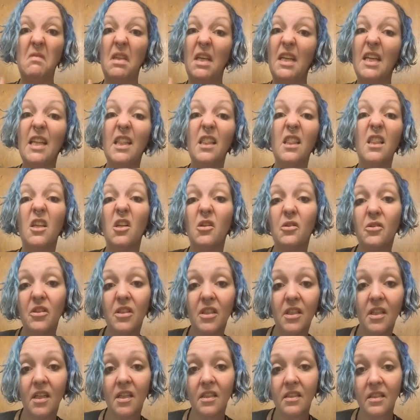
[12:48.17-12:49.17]
it
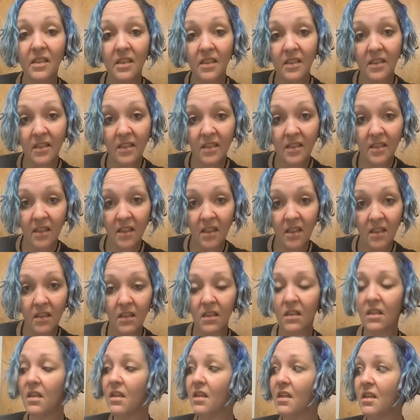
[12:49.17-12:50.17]
literally doesn't
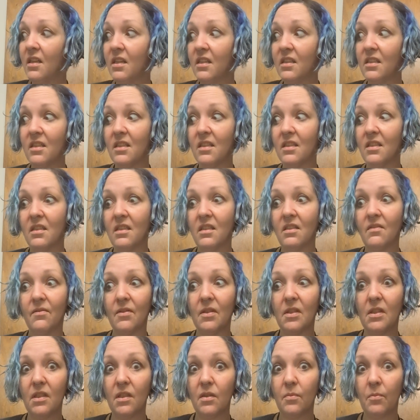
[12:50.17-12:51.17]
stink. It doesn't
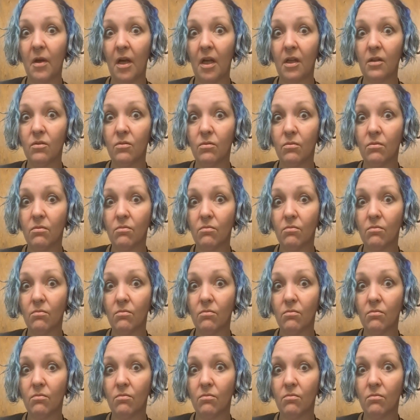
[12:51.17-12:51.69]
even smell.